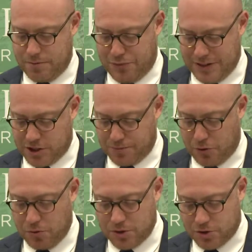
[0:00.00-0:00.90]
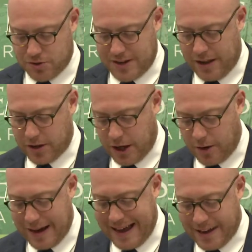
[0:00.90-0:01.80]
principal, which was
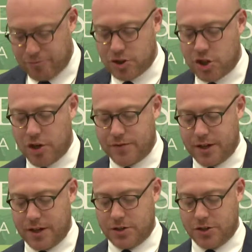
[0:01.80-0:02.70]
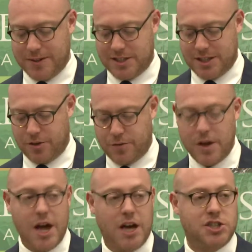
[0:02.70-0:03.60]
Alcoa, had reserved to itself
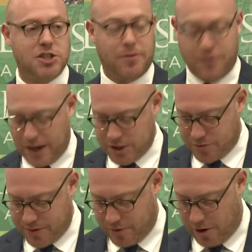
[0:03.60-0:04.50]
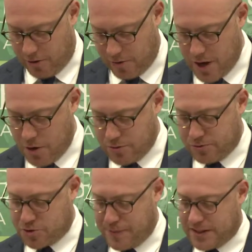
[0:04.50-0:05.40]
a supervisory role with
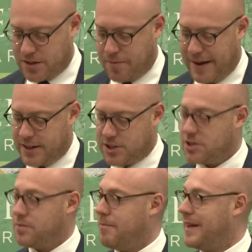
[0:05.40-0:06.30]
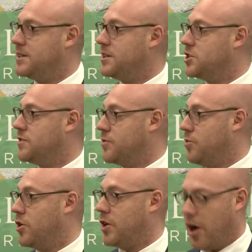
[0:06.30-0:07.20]
respect to the maintenance of the
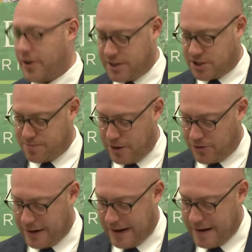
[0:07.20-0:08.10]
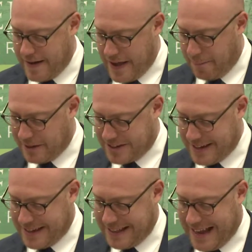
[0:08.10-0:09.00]
work on its smelter. In
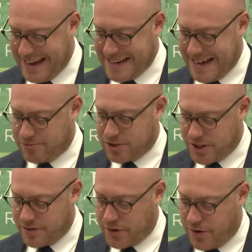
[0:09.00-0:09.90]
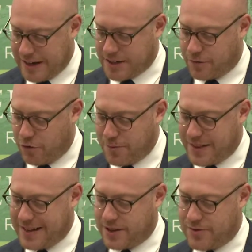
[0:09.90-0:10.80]
particular, it had reserved the right to
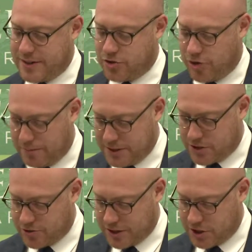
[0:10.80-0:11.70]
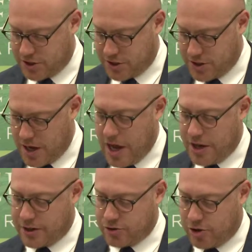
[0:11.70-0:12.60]
formulate the written job instructions,
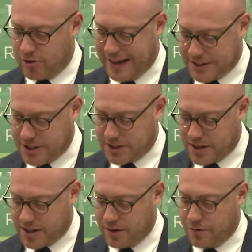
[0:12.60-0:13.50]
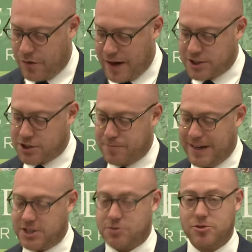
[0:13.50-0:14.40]
to control access to the confined
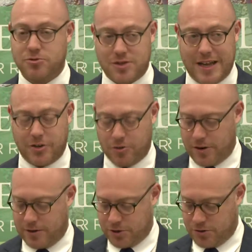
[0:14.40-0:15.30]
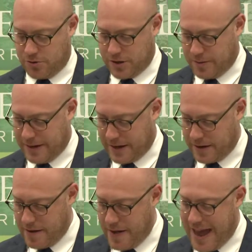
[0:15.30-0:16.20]
space, which was that door I was talking about,
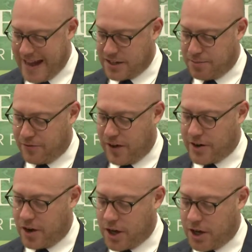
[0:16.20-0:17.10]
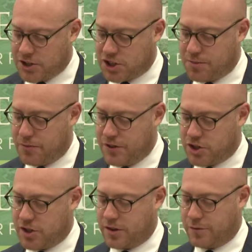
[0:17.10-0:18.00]
and to provide ongoing
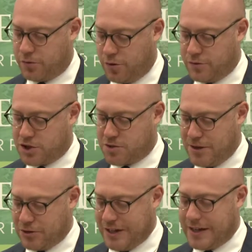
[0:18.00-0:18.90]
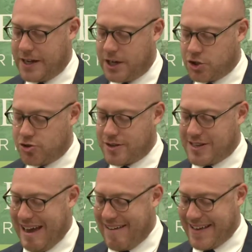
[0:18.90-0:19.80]
supervision on the floor of the smelter during the
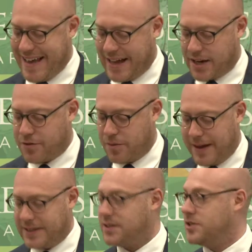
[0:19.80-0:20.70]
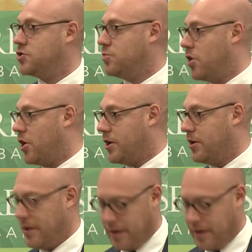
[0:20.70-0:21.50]
carrying out of the maintenance work.